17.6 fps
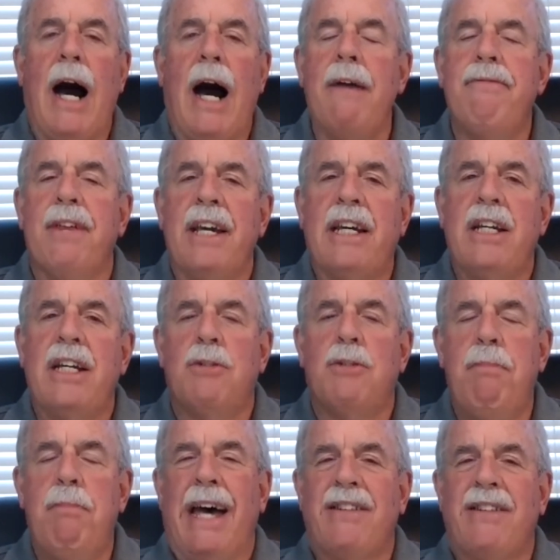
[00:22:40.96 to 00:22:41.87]
think it's
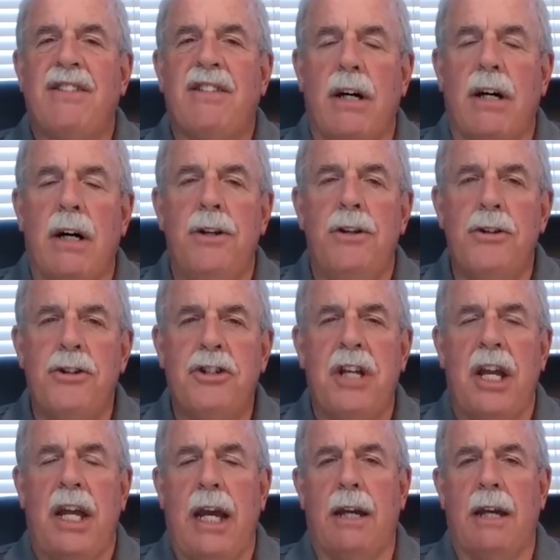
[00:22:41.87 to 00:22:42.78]
best to
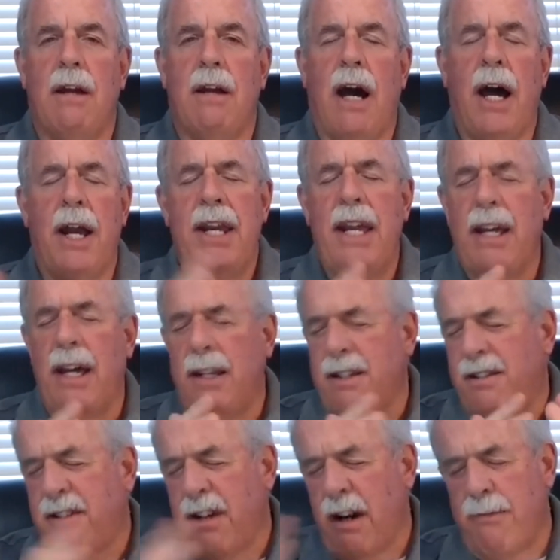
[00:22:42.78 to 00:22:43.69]
understand on
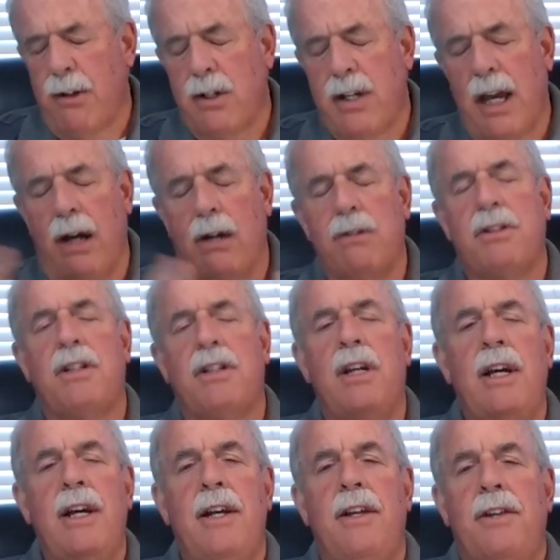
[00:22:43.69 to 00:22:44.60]
several counts
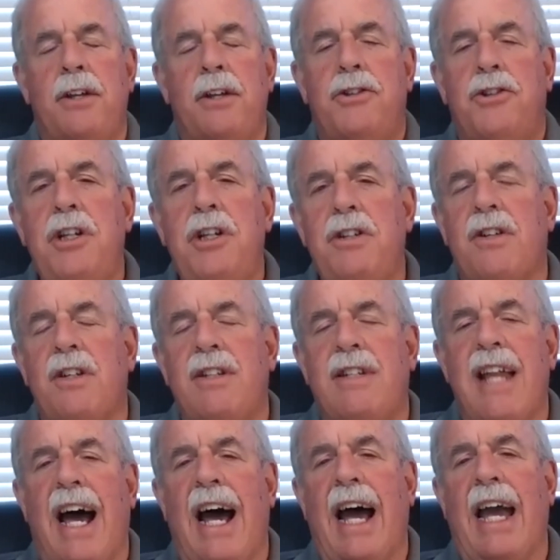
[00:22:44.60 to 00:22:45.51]
that Jesus
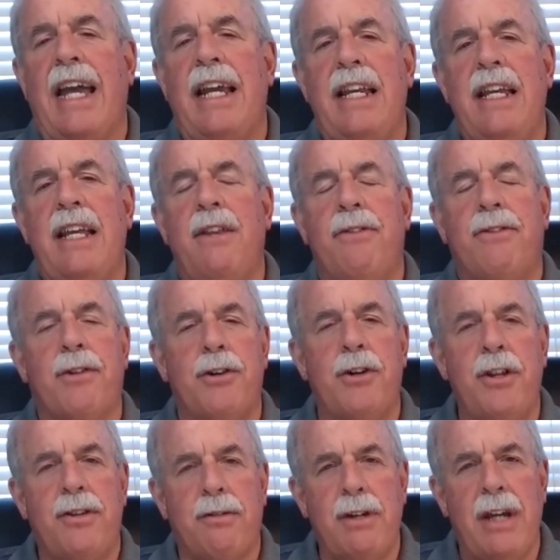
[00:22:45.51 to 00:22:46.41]
died in
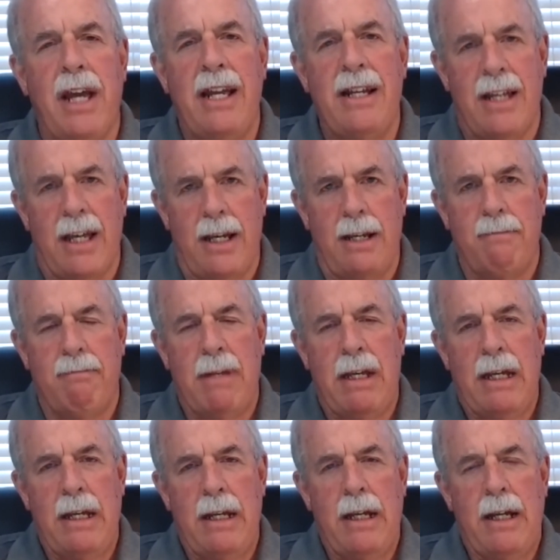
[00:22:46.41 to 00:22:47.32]
33 AD.
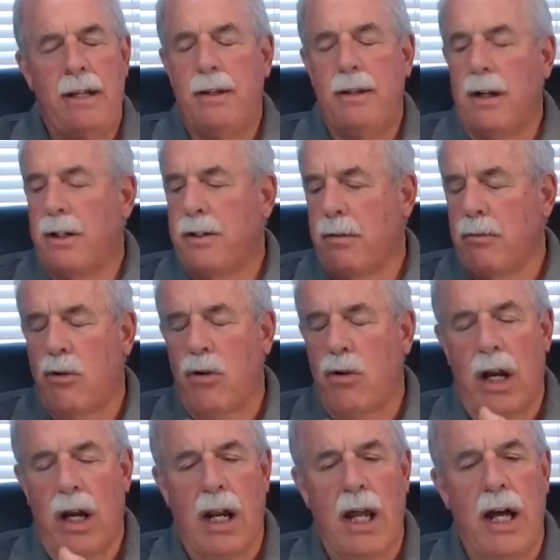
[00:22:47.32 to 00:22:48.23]
There are some
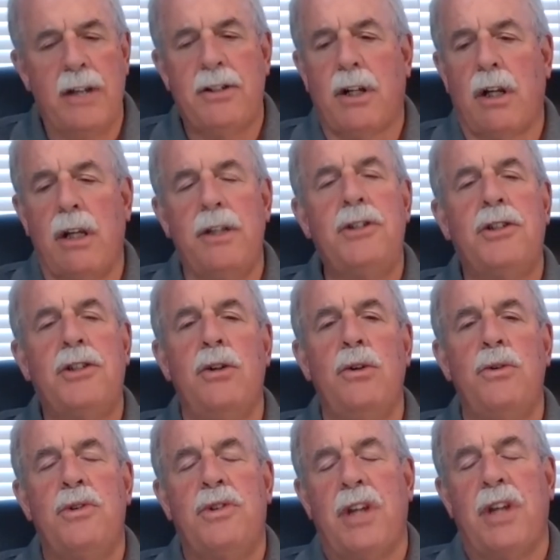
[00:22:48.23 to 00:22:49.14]
chronological
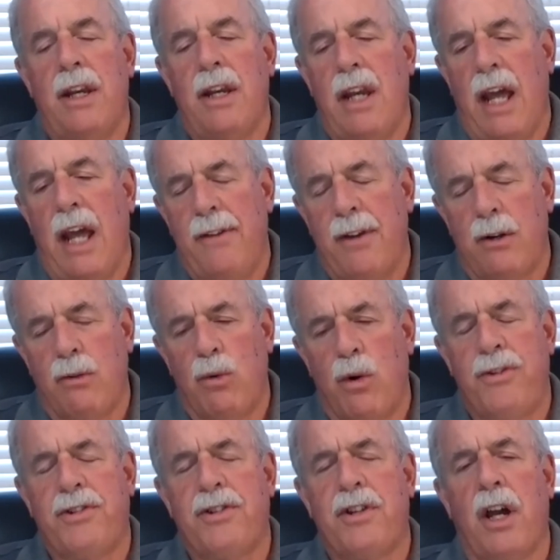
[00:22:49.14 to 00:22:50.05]
issues, and they're
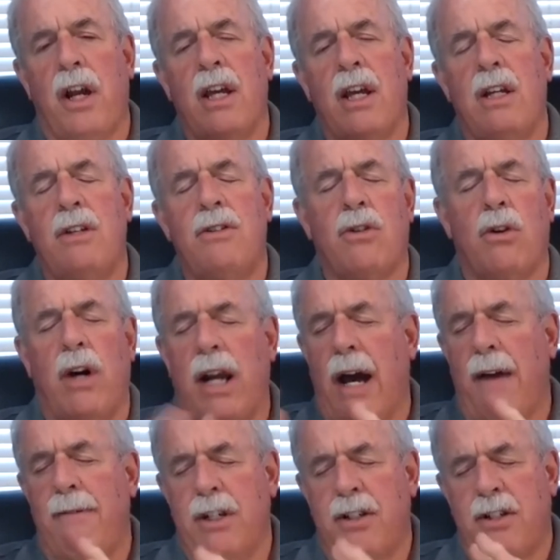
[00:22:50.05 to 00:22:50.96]
worth studying and so on.
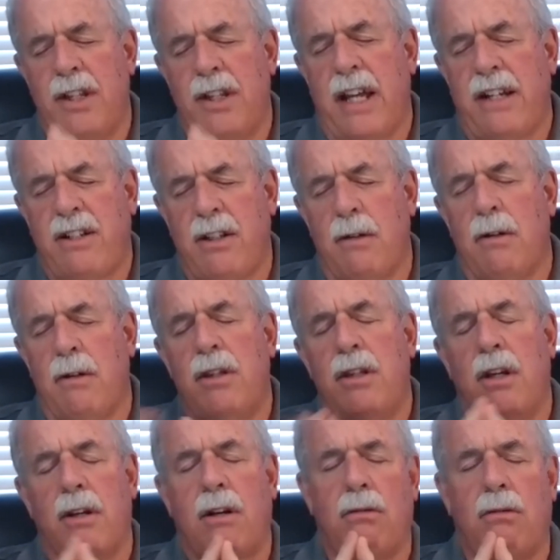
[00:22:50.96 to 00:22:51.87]
Obviously, that's
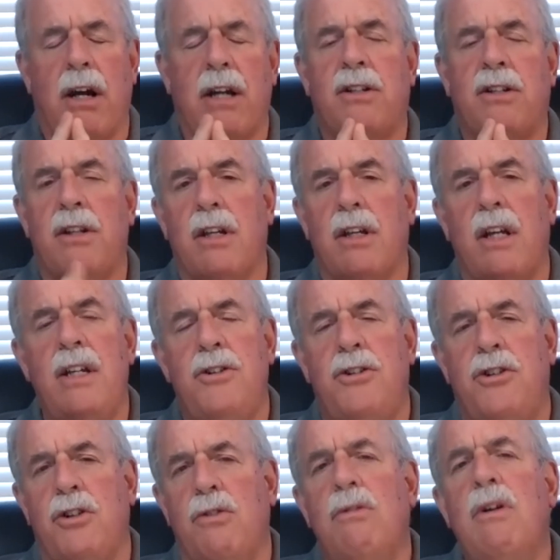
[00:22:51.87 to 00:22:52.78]
the crux of the
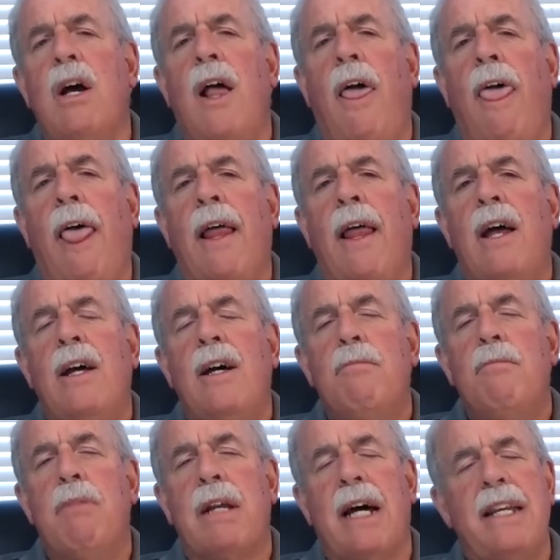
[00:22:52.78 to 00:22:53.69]
issue.
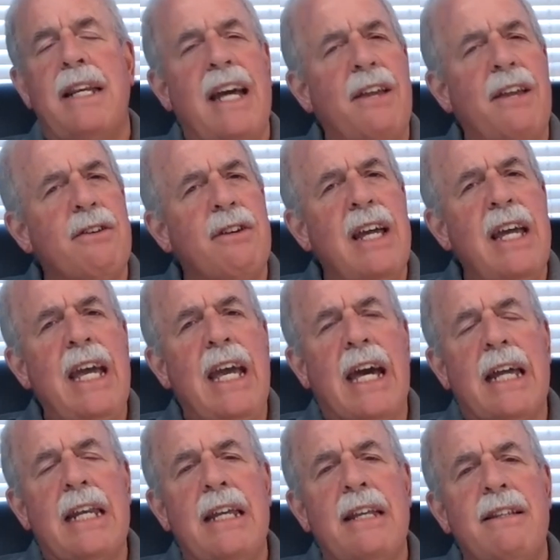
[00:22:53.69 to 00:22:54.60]
But on the other
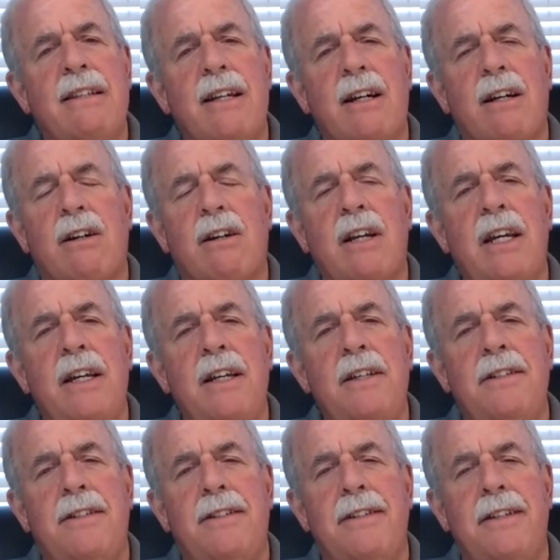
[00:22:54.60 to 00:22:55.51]
hand, there
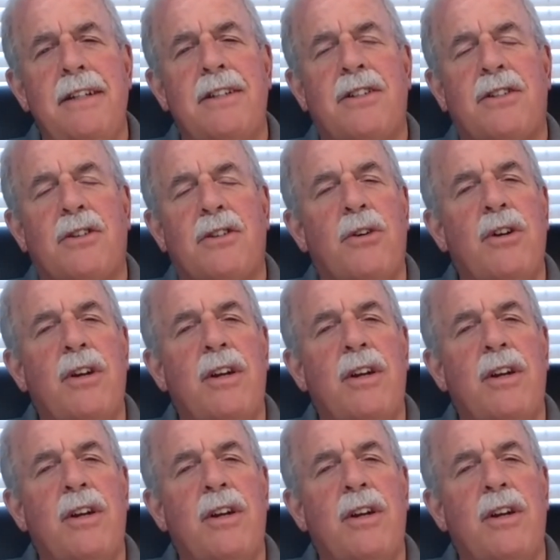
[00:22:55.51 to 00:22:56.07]
is this